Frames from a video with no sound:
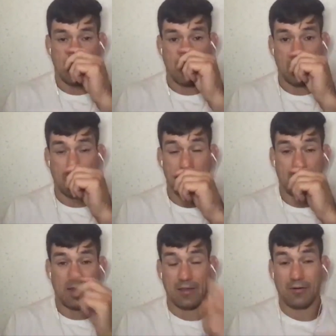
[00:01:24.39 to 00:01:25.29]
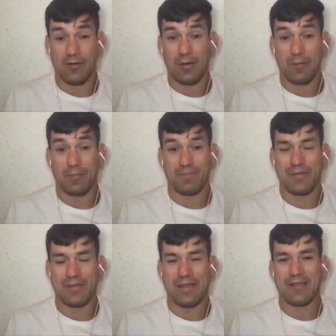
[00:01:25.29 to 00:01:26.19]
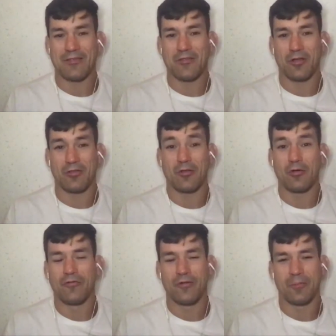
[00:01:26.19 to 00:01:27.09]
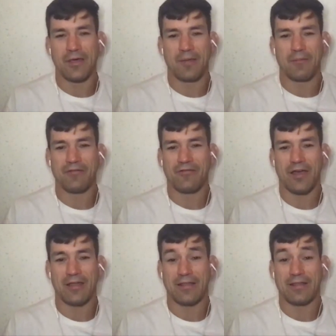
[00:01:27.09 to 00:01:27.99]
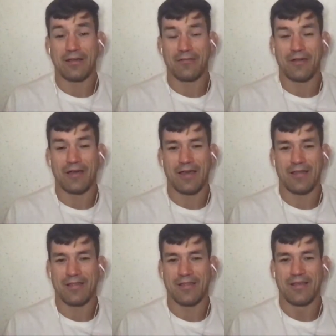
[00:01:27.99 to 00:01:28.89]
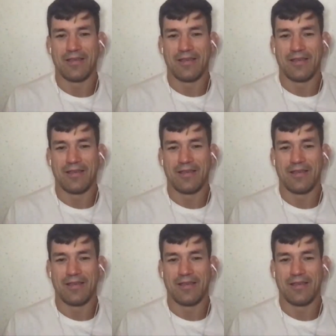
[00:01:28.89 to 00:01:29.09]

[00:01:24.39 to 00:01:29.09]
and you know i that's not new for me i've been fighting tough guys